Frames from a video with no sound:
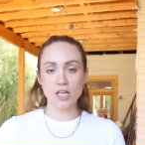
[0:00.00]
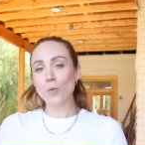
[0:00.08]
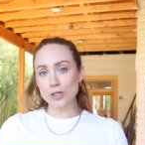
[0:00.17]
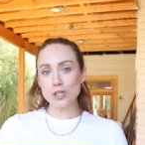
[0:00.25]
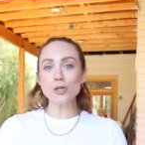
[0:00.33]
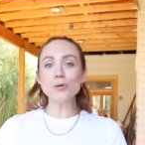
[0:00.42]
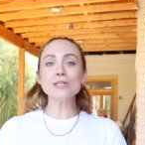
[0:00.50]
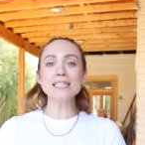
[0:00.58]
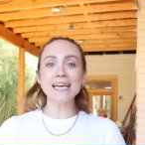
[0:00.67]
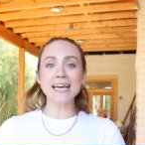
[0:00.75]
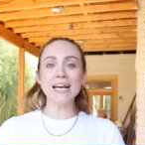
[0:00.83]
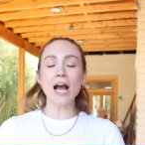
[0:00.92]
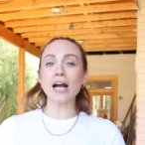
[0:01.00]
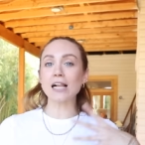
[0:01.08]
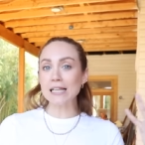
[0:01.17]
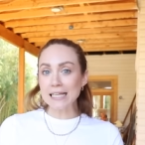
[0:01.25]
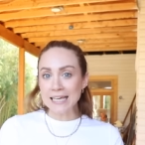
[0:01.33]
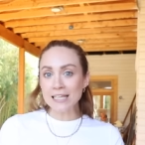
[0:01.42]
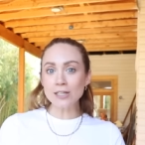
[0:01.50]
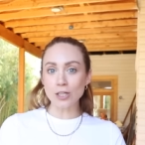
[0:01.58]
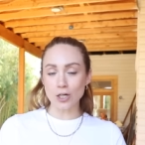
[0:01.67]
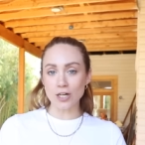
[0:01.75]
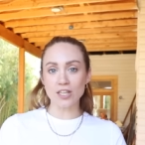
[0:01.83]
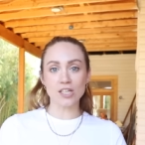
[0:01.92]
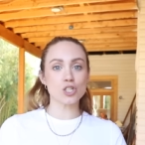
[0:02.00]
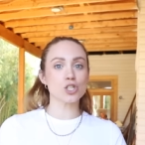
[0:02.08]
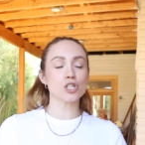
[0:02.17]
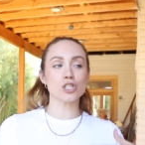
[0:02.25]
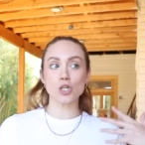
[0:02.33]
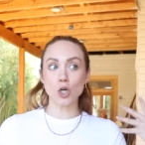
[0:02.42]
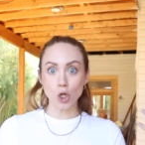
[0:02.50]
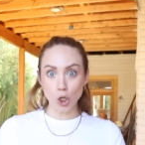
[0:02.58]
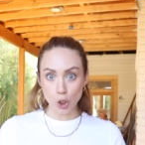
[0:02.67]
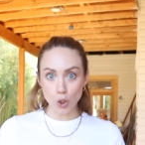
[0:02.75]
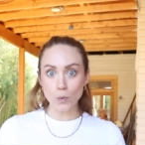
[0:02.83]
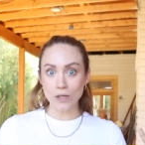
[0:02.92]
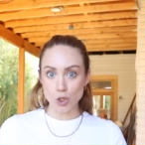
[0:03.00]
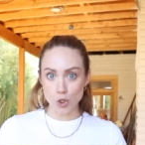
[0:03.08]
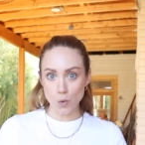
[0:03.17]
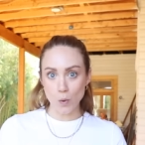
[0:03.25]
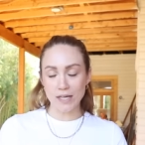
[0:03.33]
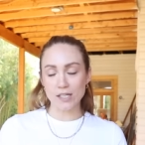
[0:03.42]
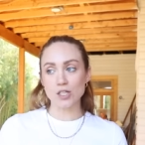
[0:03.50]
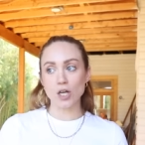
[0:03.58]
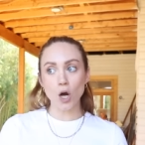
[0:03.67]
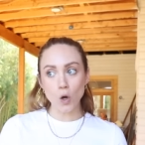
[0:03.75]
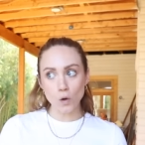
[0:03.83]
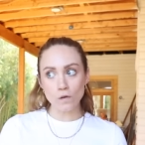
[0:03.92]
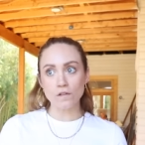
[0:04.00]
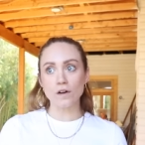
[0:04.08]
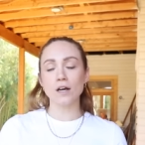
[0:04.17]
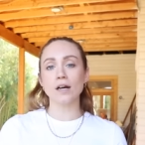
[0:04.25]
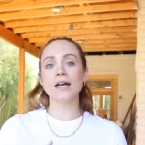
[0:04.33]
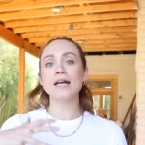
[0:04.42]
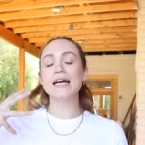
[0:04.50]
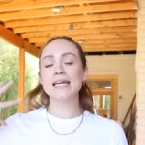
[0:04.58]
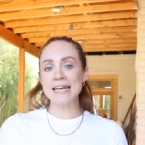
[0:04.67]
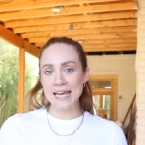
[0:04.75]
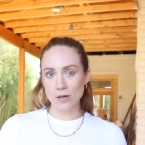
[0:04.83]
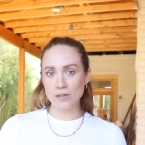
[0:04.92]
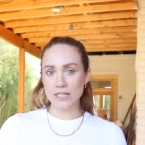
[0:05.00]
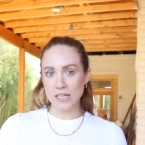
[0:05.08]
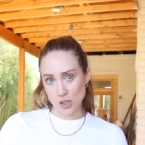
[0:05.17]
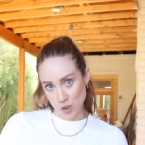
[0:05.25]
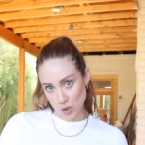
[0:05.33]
We're choosing a clean look that's just glue and joints over nails and